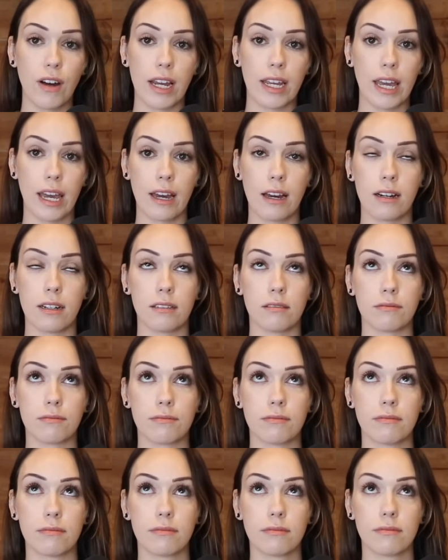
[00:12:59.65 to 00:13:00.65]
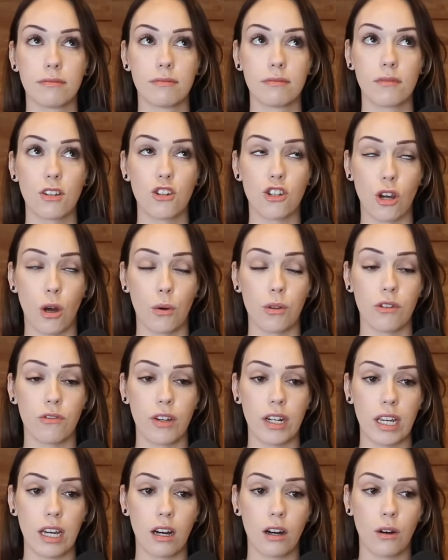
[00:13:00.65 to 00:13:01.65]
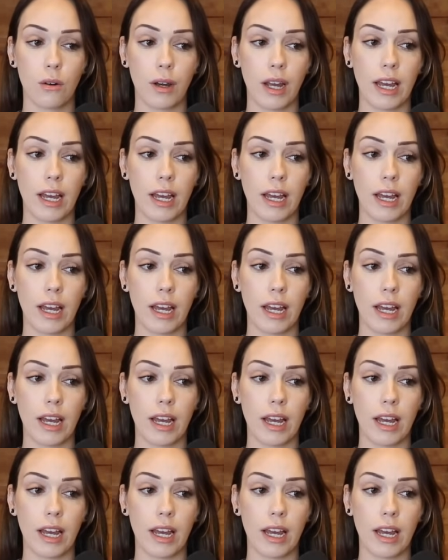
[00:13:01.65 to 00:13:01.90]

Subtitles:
can show the video.